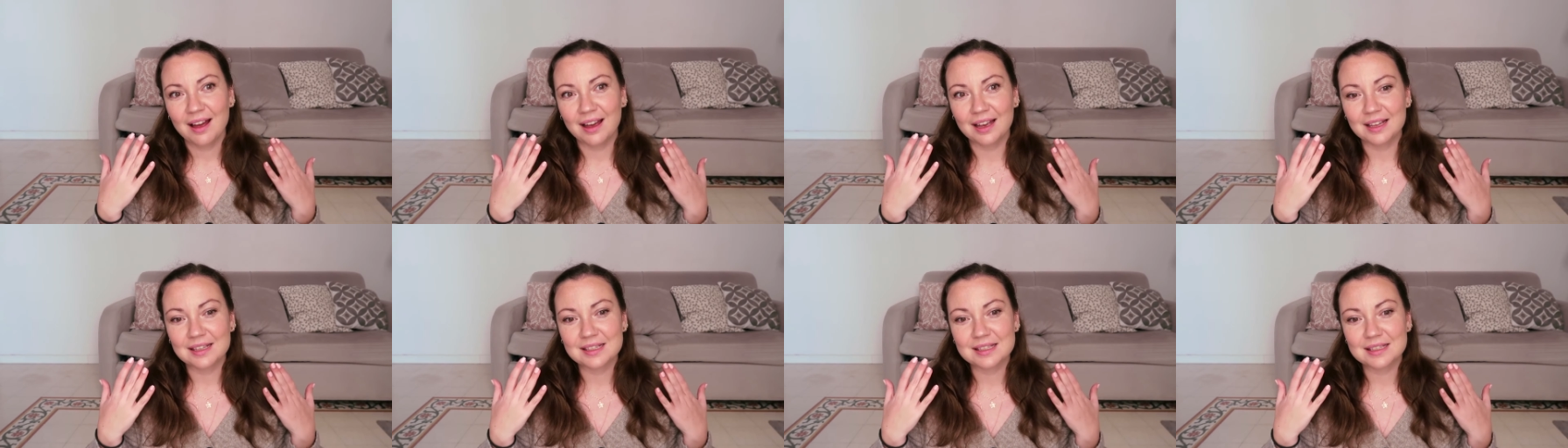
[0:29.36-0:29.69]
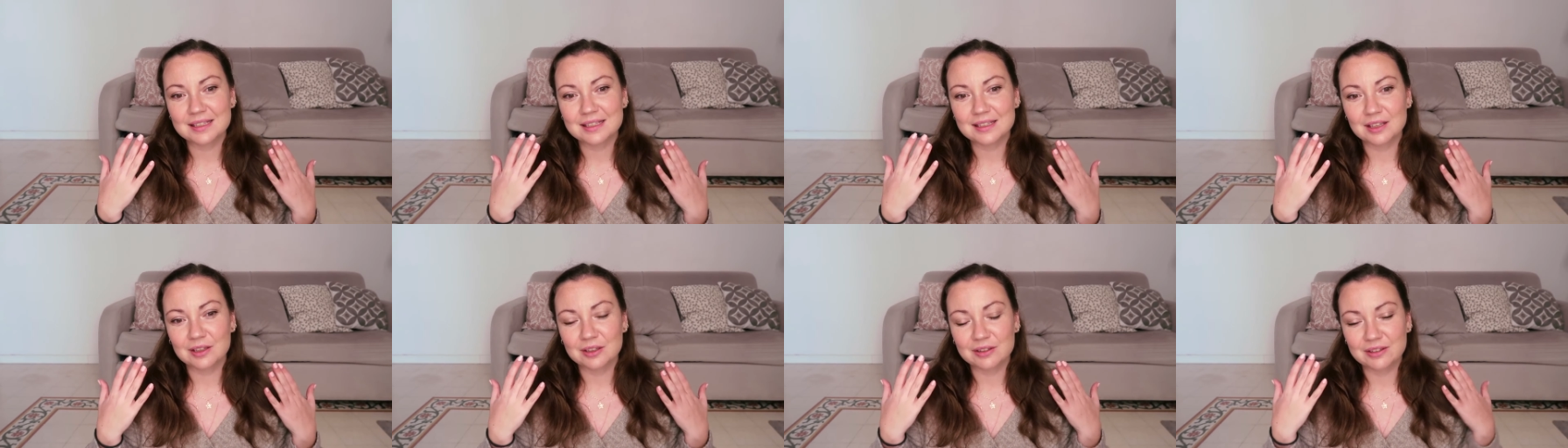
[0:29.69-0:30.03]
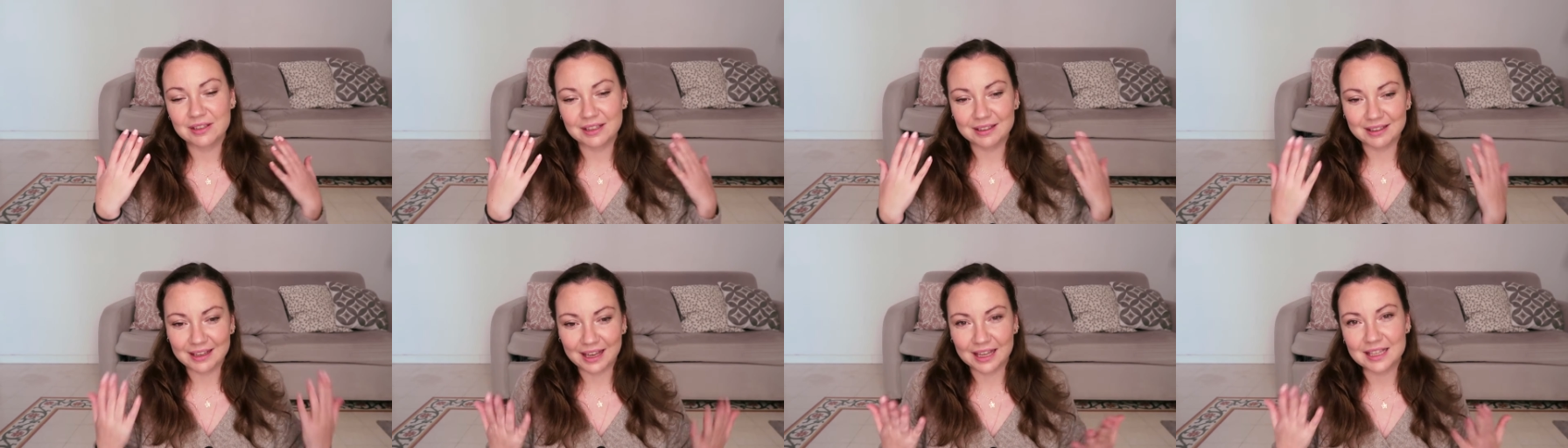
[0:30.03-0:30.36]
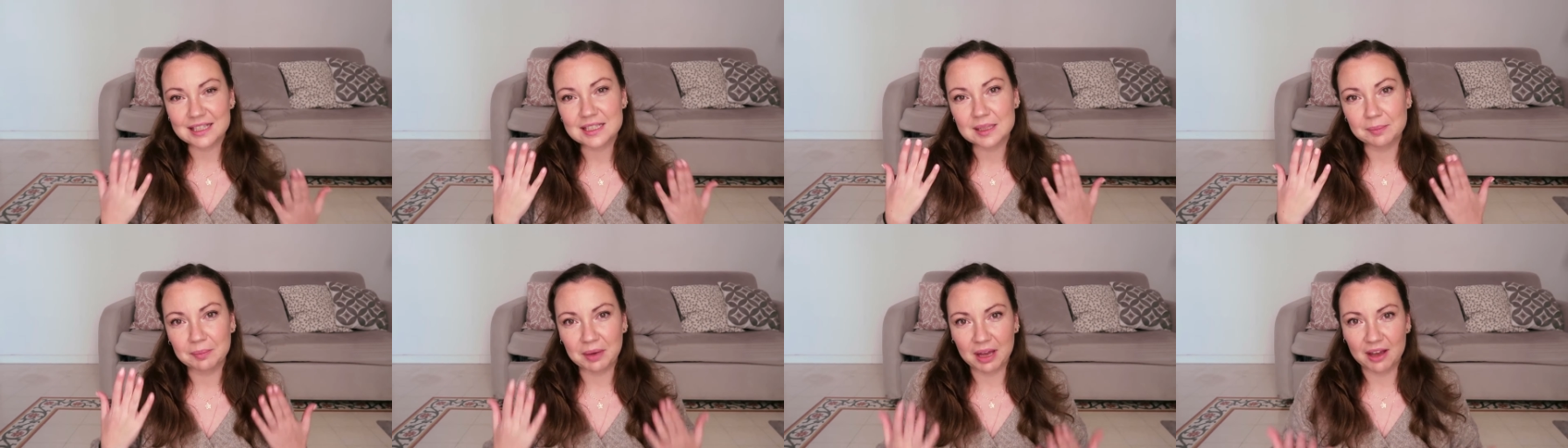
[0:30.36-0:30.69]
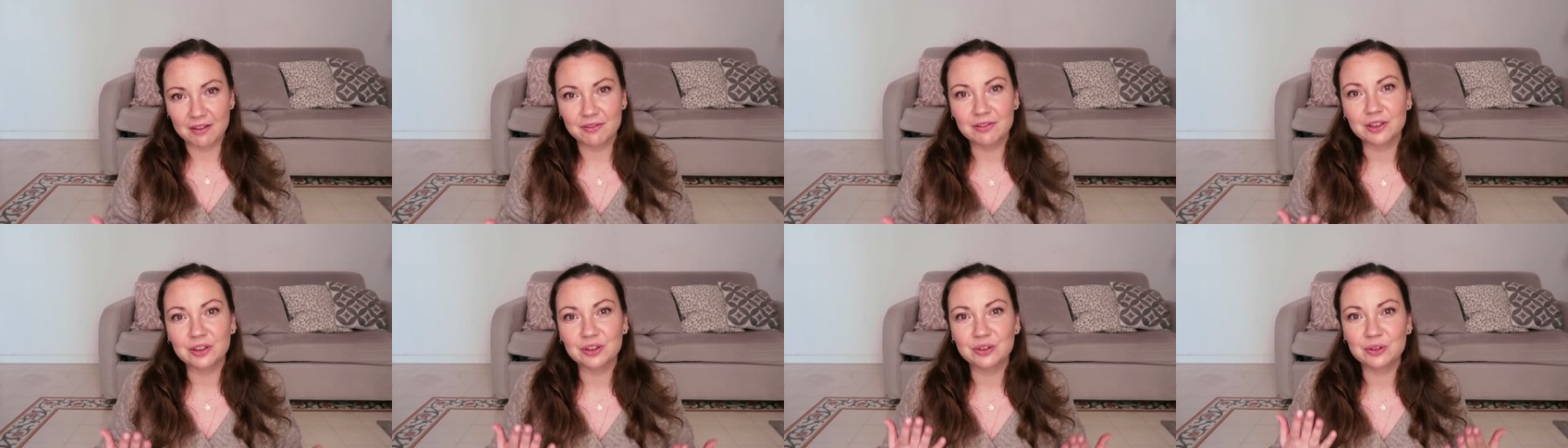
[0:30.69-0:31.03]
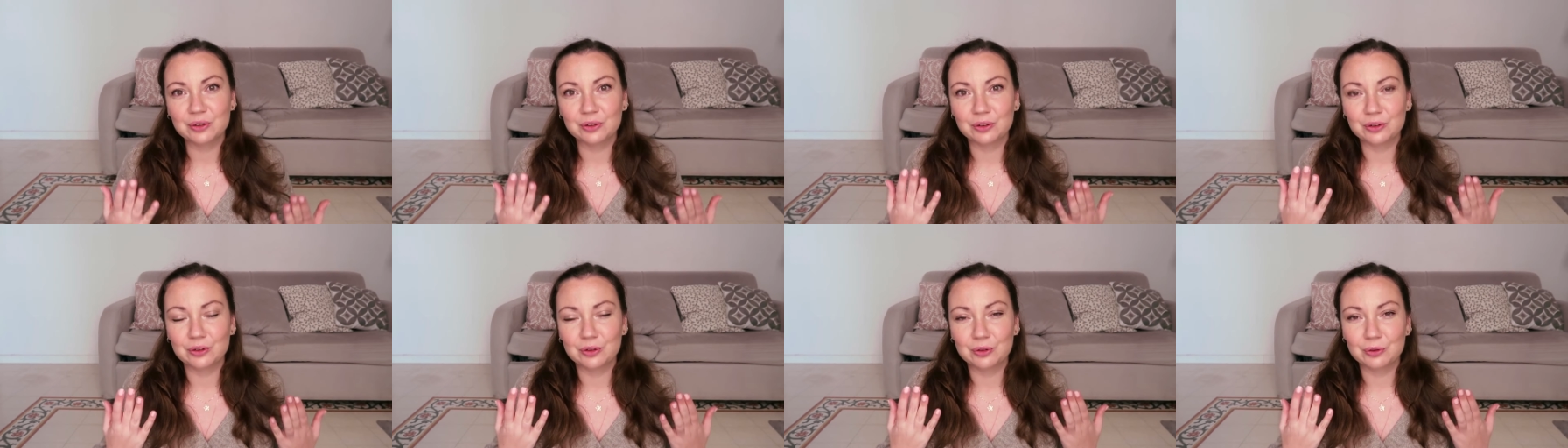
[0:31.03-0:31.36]
and dedicate some effort
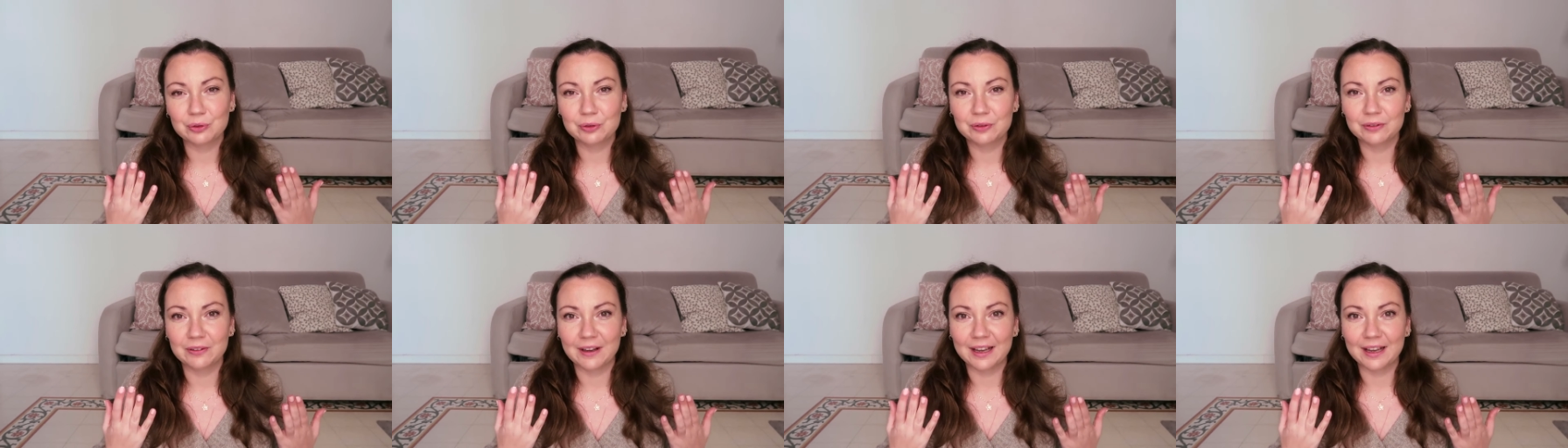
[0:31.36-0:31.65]
to